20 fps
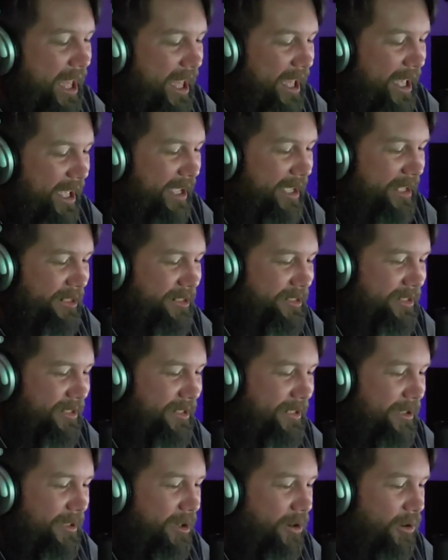And
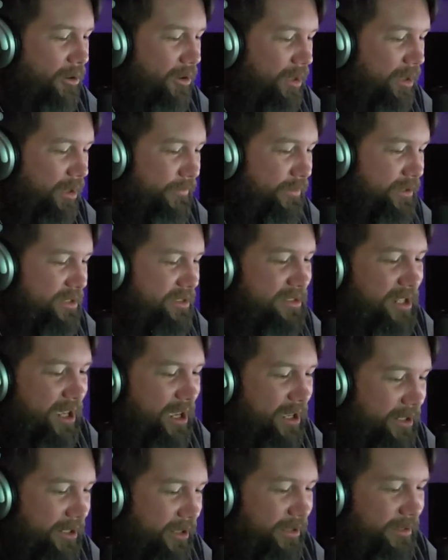all of a
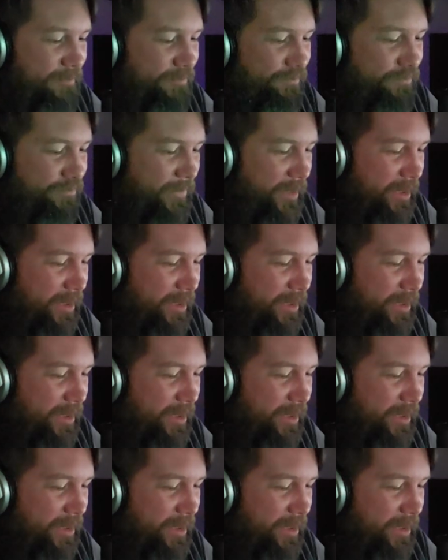sudden,